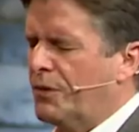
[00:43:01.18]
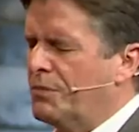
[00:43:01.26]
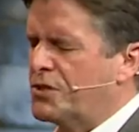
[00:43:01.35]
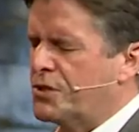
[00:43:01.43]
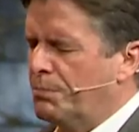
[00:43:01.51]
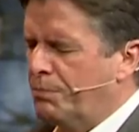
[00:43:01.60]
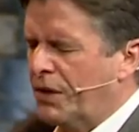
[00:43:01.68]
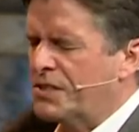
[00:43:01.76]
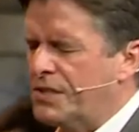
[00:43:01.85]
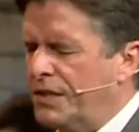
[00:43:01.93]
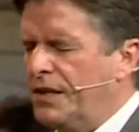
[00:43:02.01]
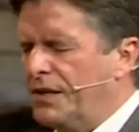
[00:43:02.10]
from the
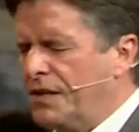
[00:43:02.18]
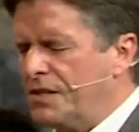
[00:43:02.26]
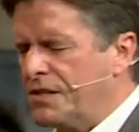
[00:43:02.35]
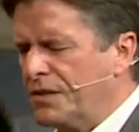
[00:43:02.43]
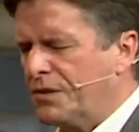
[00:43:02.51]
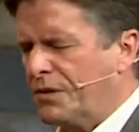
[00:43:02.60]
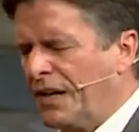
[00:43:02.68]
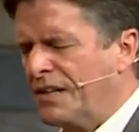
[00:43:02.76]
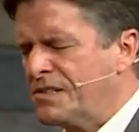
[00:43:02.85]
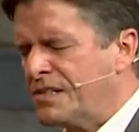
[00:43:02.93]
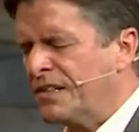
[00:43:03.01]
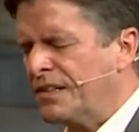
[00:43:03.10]
simplicity that is in
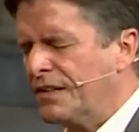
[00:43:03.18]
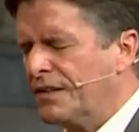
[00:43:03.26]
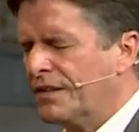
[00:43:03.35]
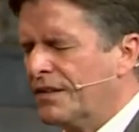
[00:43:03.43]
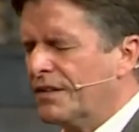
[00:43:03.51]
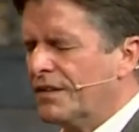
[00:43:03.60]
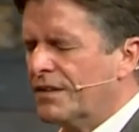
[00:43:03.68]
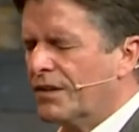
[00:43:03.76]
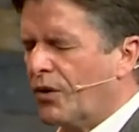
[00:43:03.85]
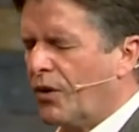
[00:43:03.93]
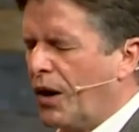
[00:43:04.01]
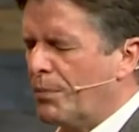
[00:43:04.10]
Christ.
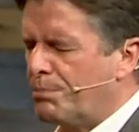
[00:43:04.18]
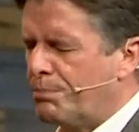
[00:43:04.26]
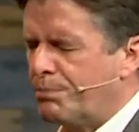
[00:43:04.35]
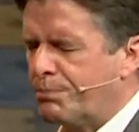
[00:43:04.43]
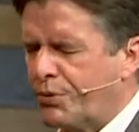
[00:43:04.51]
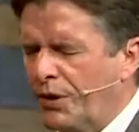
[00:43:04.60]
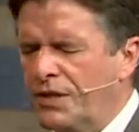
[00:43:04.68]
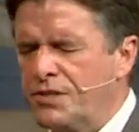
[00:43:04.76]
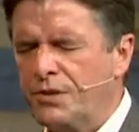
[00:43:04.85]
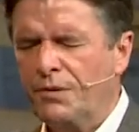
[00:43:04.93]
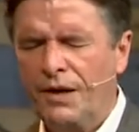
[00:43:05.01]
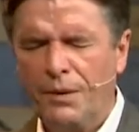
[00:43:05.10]
Oh, I
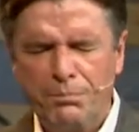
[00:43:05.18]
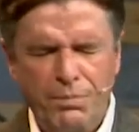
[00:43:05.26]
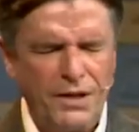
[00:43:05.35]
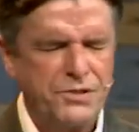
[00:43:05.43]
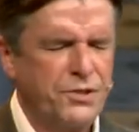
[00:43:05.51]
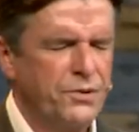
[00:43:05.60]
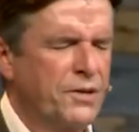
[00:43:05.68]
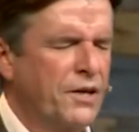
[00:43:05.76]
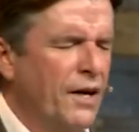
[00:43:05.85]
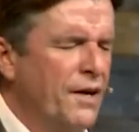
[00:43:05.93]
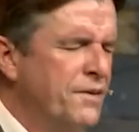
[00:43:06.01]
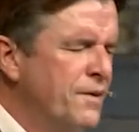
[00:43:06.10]
praise you and I bless you,
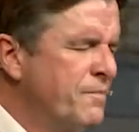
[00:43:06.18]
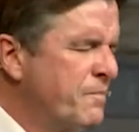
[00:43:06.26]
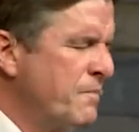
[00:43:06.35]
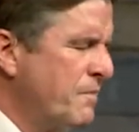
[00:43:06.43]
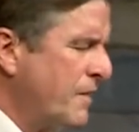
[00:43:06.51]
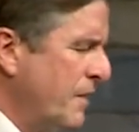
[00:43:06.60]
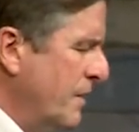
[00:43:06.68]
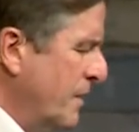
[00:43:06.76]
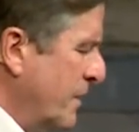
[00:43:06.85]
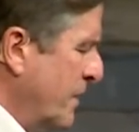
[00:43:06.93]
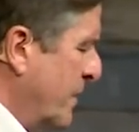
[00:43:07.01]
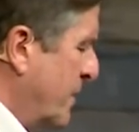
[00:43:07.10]
God,
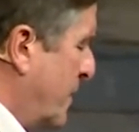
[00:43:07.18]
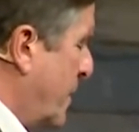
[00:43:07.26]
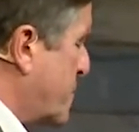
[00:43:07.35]
that